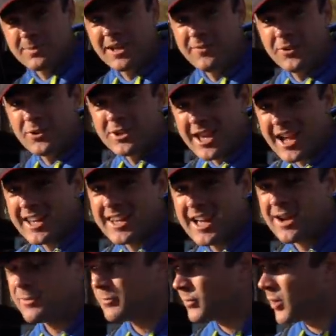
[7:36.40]
me, if you get
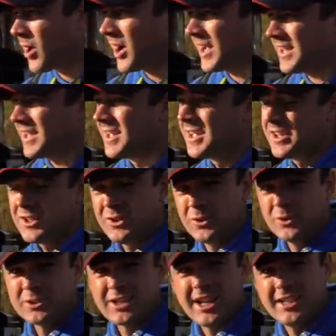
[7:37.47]
that right,
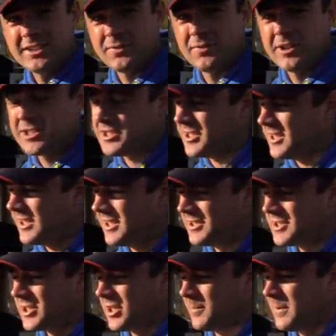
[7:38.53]
your day's fishing is
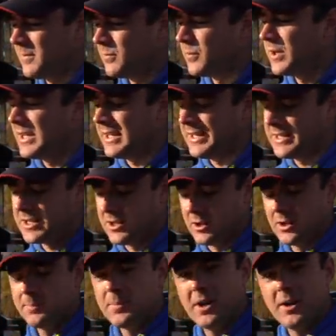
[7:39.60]
going to be really
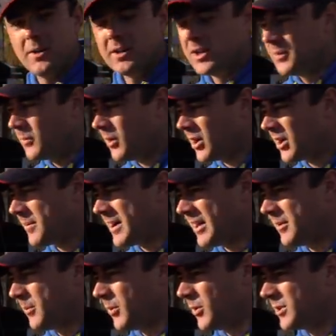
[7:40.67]
good. But while I'm out
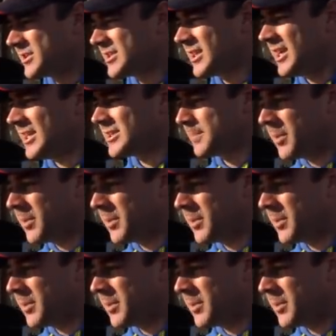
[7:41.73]
of the water, it's a